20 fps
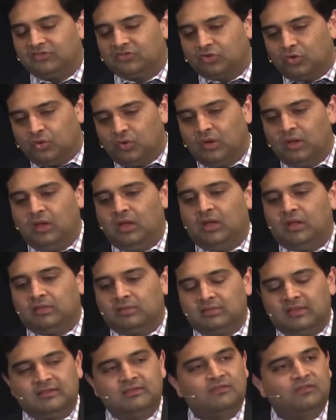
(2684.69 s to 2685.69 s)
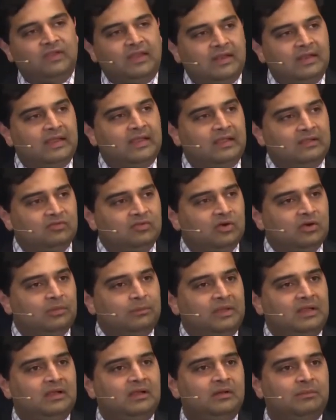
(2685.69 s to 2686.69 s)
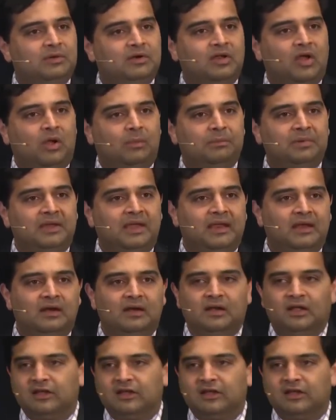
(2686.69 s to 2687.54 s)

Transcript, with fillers: So this field is going to be a little bit complicated.